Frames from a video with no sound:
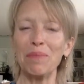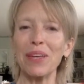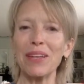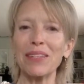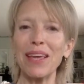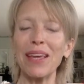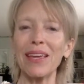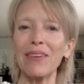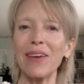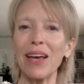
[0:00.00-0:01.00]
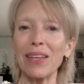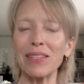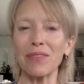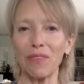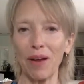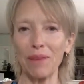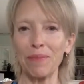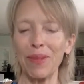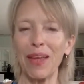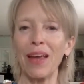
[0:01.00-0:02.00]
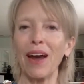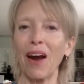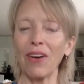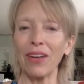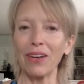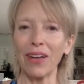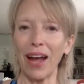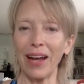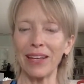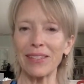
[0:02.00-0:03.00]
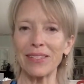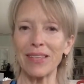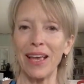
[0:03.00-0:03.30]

because they give us, from our inner guidance,